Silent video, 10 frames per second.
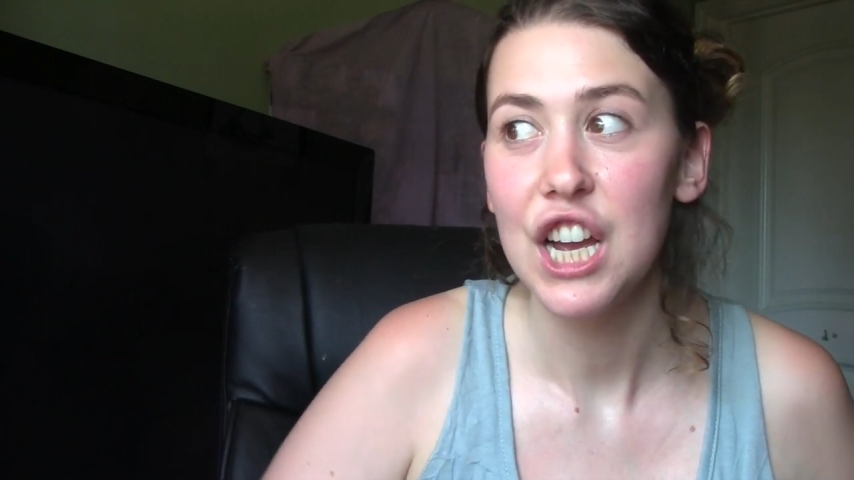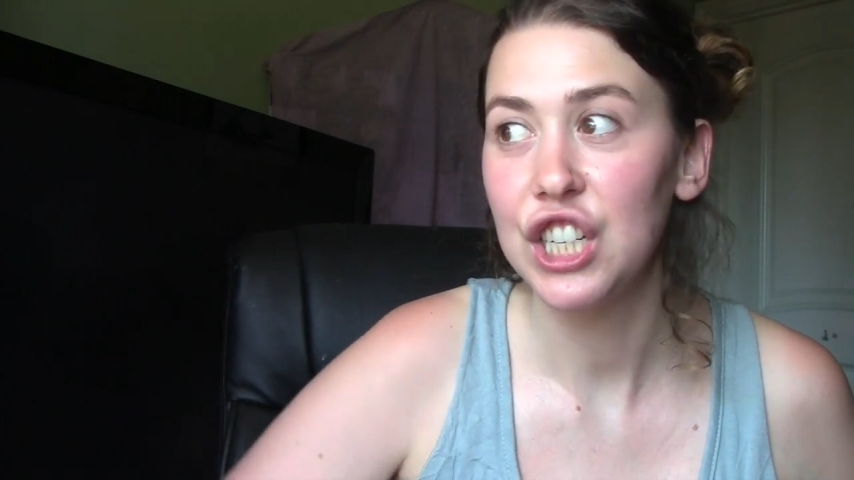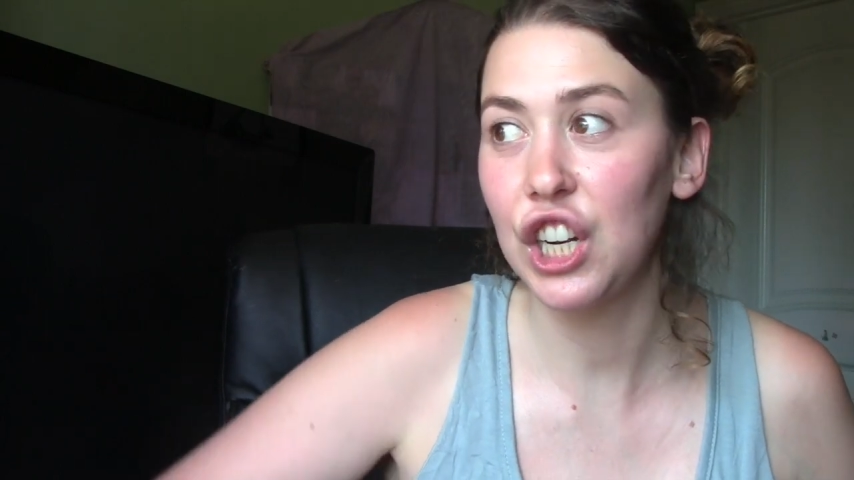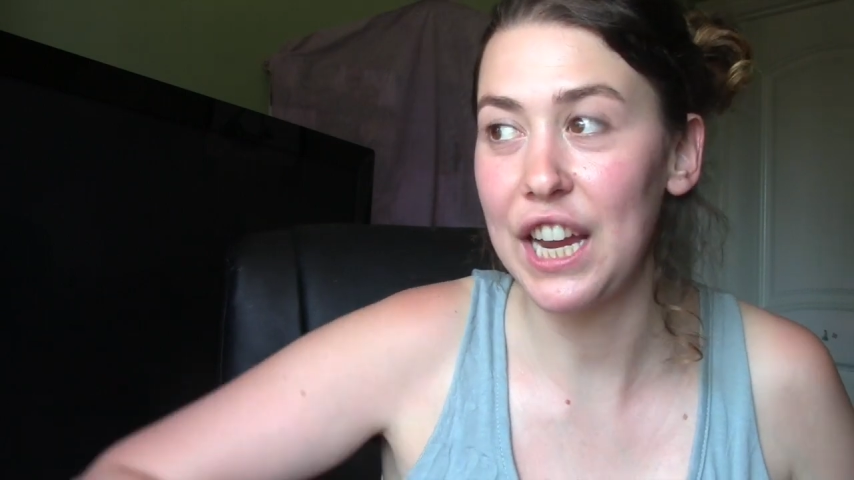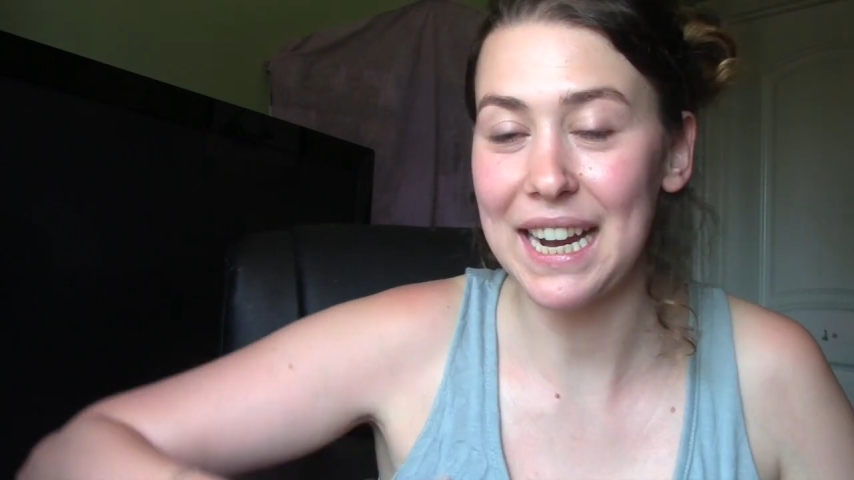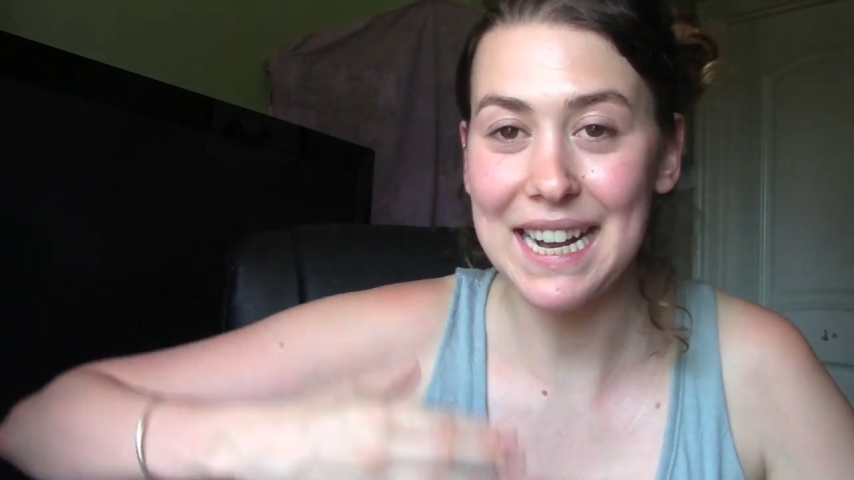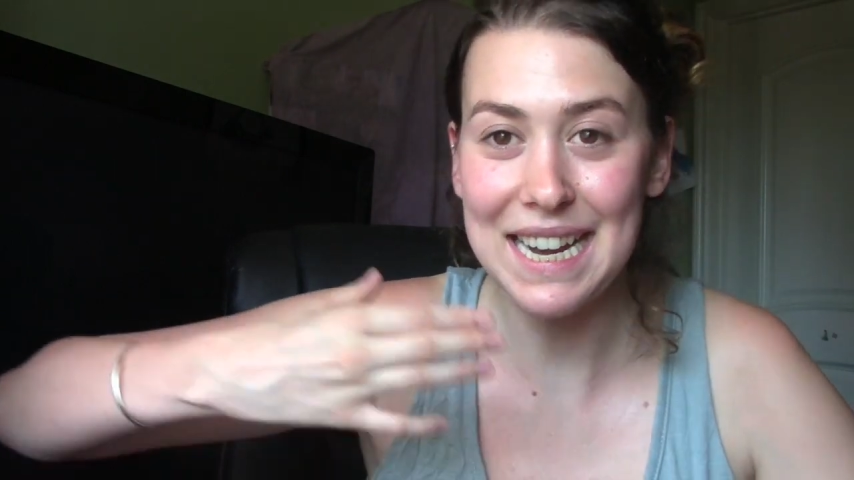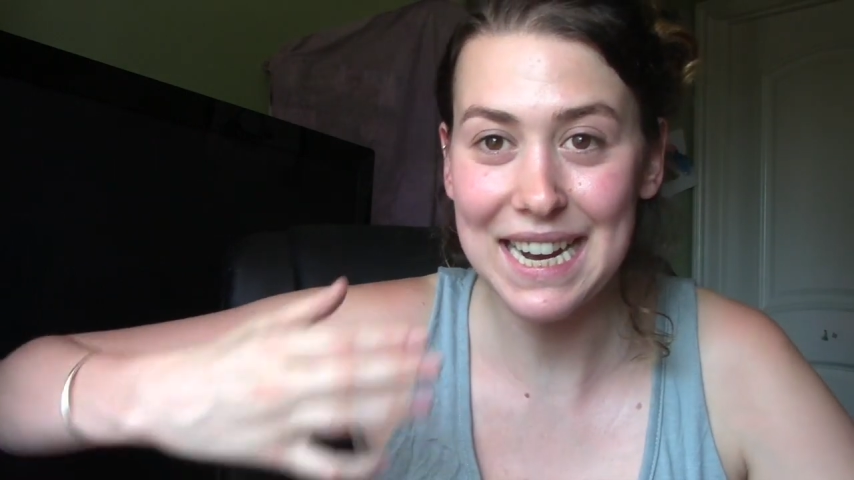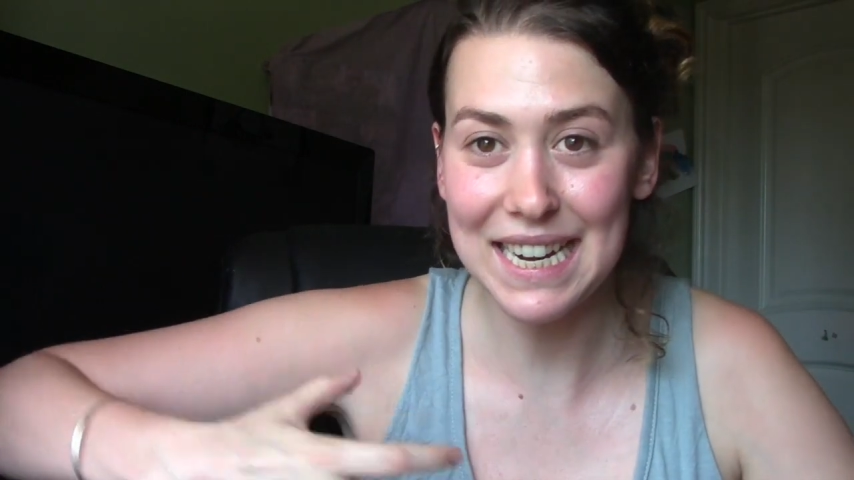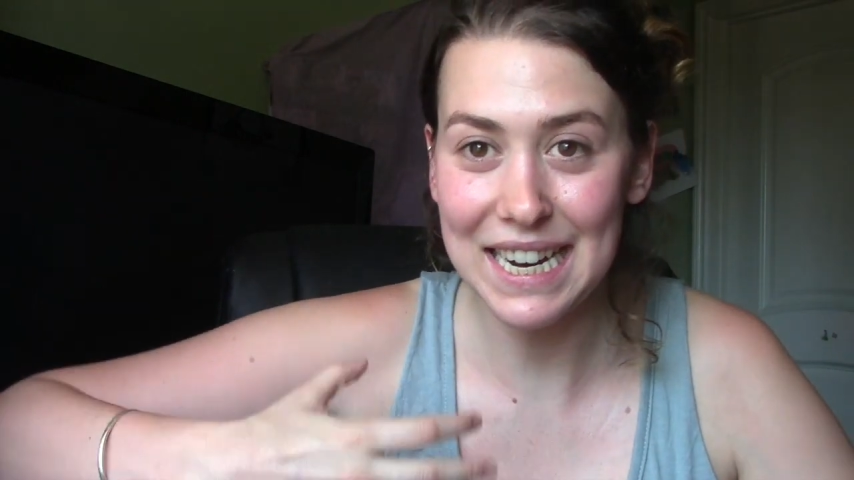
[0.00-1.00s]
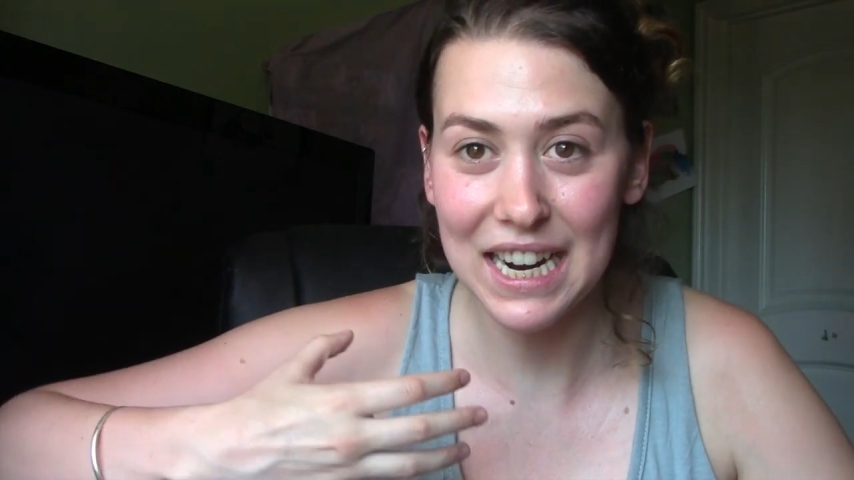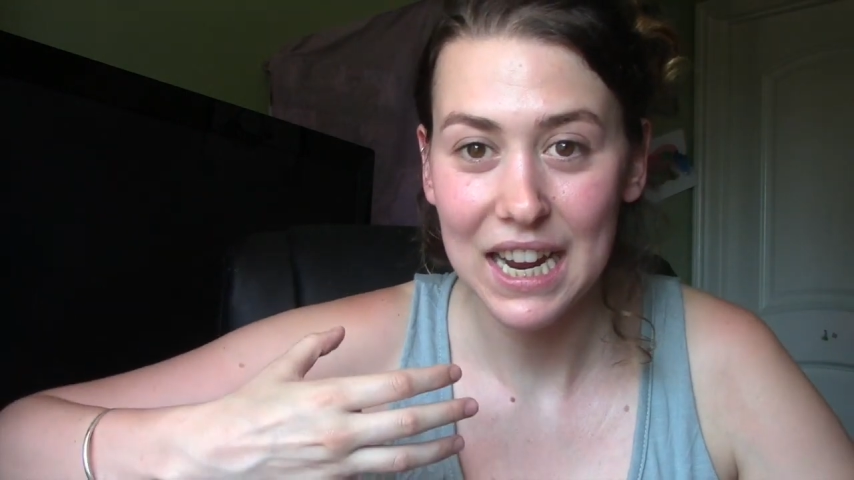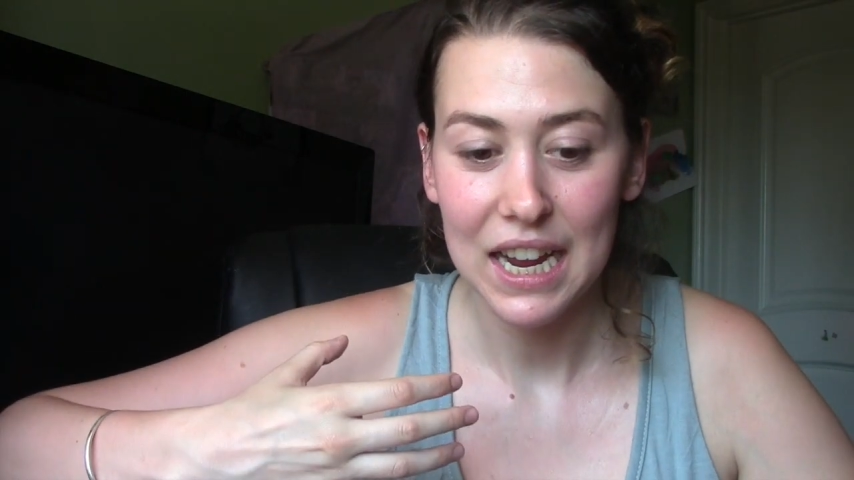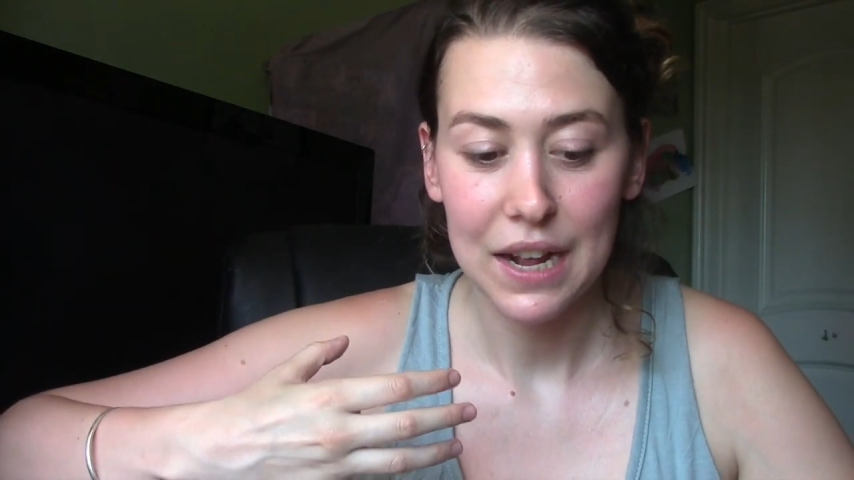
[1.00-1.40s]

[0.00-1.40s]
to like needing,